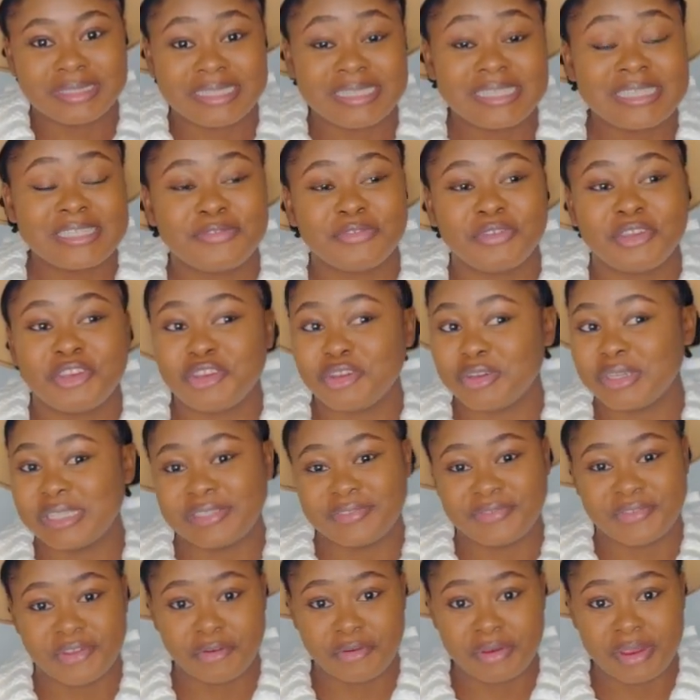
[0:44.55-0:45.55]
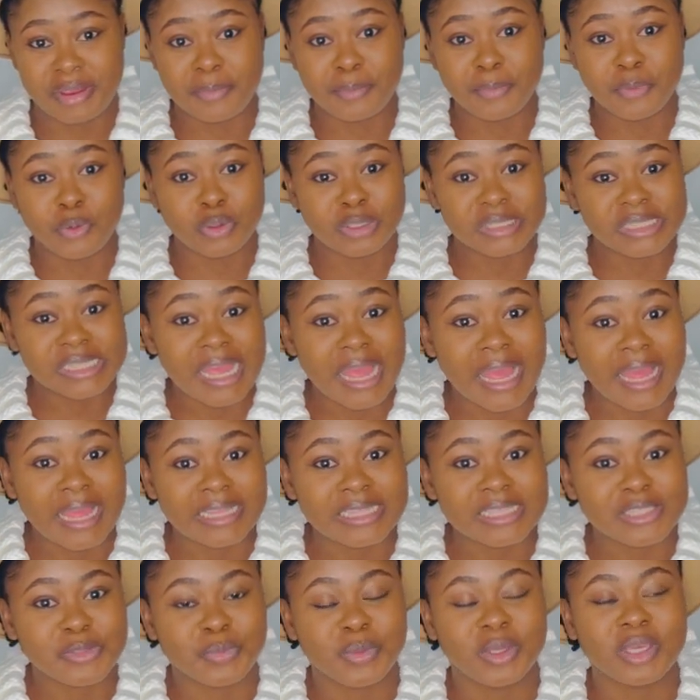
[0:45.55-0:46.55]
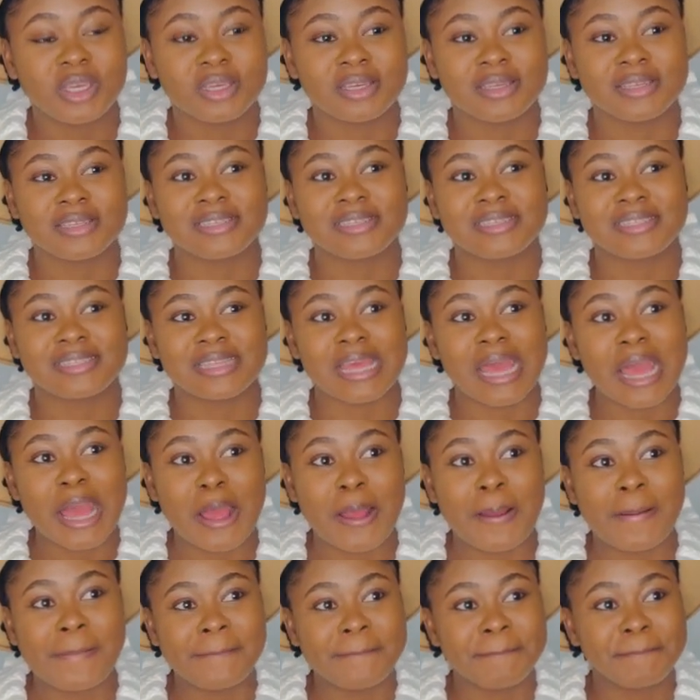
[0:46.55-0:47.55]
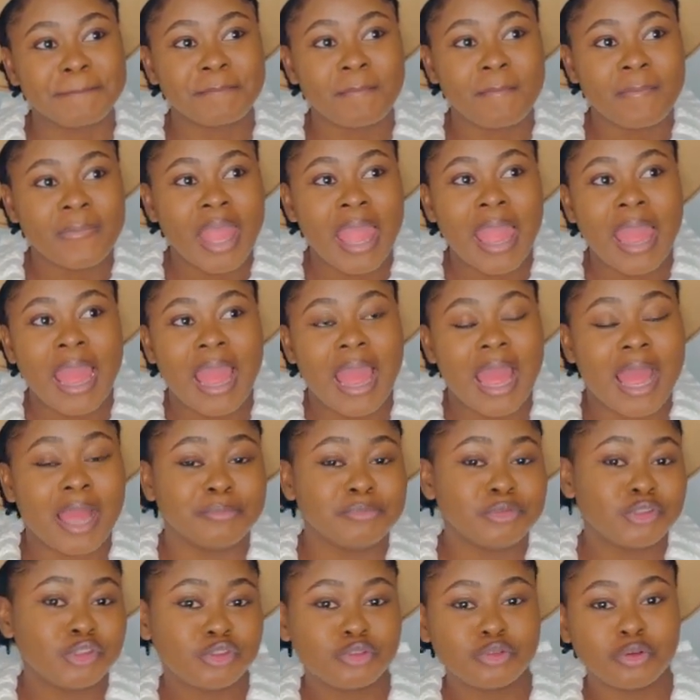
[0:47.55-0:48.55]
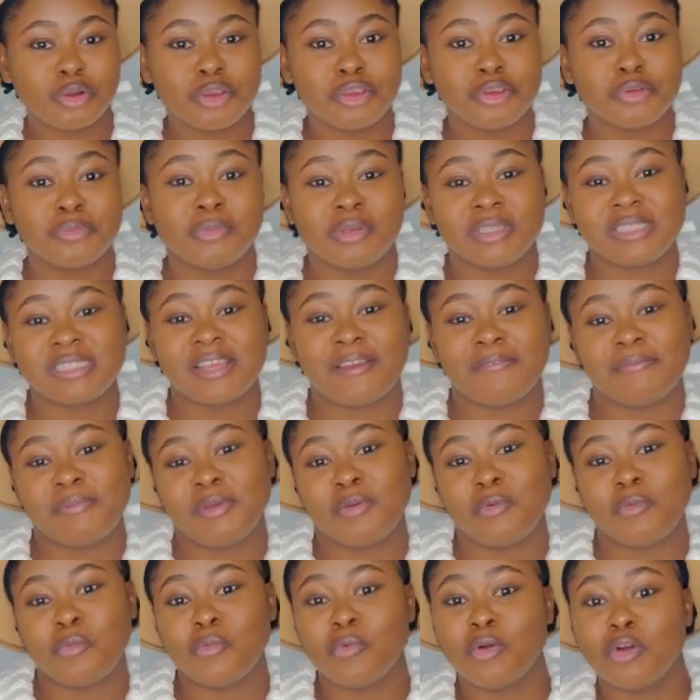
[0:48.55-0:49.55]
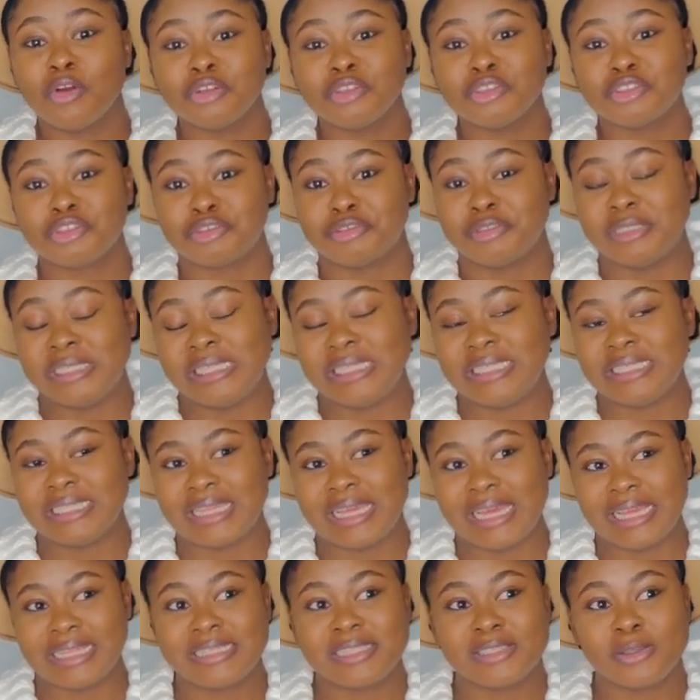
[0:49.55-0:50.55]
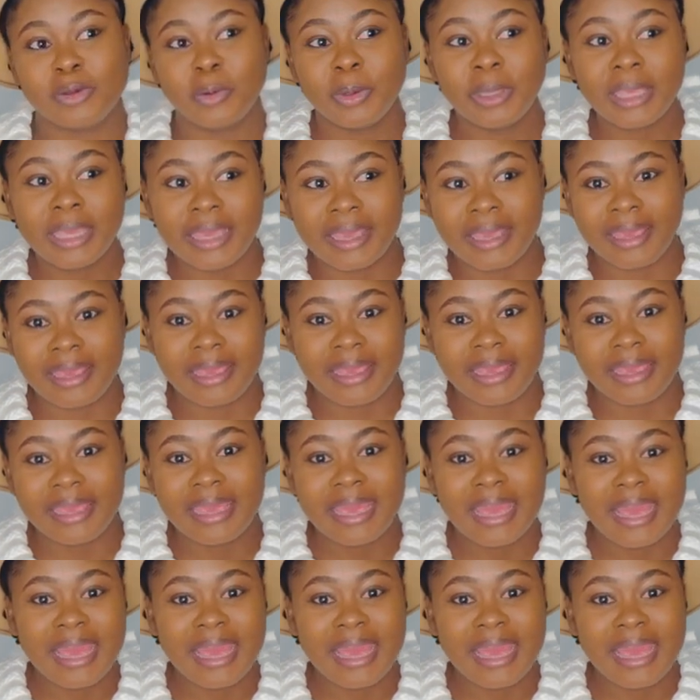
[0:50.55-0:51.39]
this video is very important because I'm sure you must have been wondering that, okay,